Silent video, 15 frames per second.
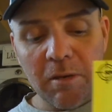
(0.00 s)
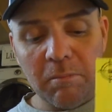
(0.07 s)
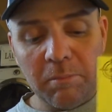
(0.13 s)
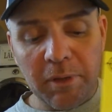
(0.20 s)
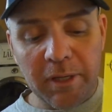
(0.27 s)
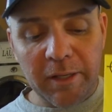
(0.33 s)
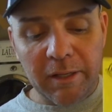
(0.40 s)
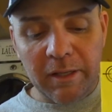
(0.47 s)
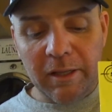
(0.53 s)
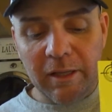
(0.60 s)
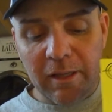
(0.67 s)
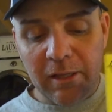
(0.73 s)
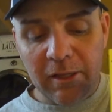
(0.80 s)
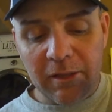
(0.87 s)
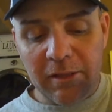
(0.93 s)
But
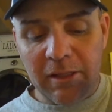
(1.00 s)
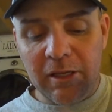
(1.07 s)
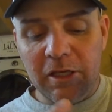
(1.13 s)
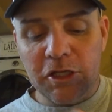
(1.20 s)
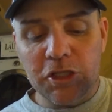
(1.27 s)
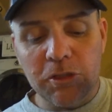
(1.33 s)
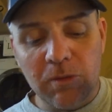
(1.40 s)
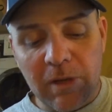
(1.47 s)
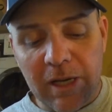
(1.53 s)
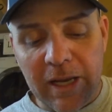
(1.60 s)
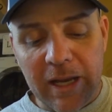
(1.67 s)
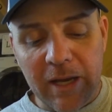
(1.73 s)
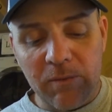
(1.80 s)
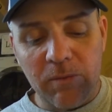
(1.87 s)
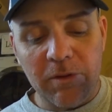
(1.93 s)
the issue I
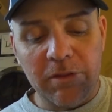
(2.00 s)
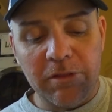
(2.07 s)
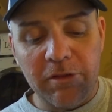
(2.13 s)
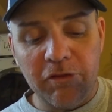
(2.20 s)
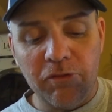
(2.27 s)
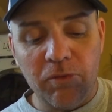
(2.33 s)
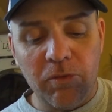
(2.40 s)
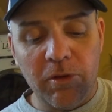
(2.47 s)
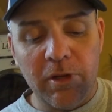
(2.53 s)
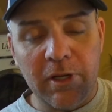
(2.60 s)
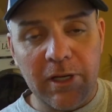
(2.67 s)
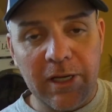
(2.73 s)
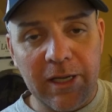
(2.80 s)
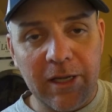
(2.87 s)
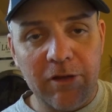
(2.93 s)
had with this one,
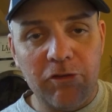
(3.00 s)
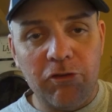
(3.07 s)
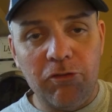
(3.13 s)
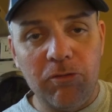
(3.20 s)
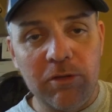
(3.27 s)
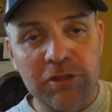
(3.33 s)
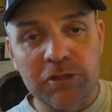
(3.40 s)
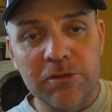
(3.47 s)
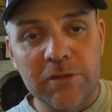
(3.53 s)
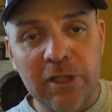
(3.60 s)
I had 2 issues.